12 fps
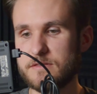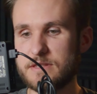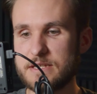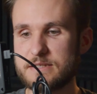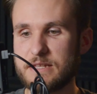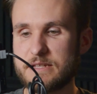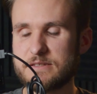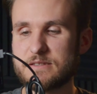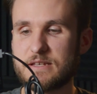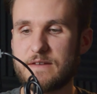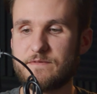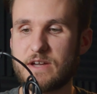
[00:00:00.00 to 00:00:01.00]
these
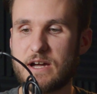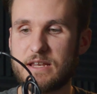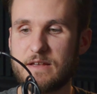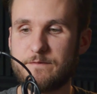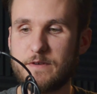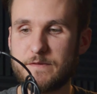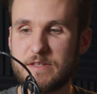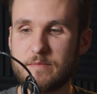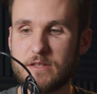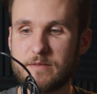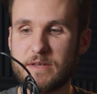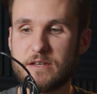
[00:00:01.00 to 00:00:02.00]
lenses, I've got a
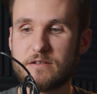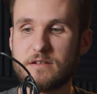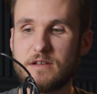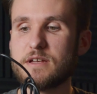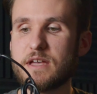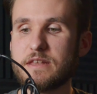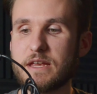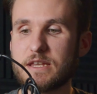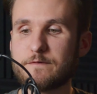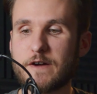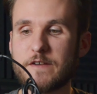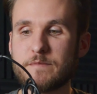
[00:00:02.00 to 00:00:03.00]
50mm, an
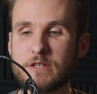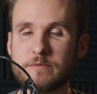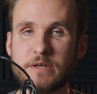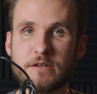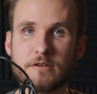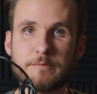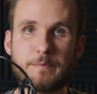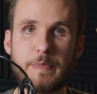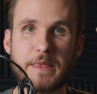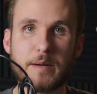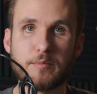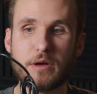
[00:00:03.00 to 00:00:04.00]
85mm,
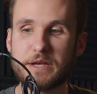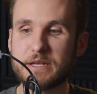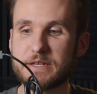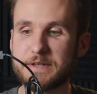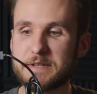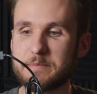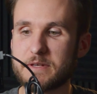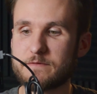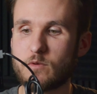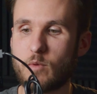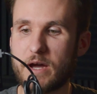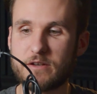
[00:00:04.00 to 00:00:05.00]
and I'm probably gonna get a bit of
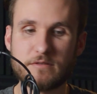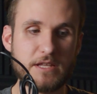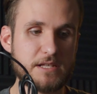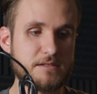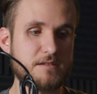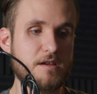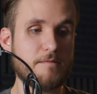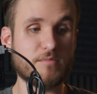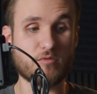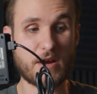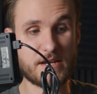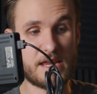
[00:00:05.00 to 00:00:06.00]
a wider lens, but
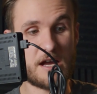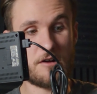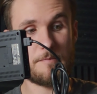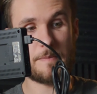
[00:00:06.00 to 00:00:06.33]
right now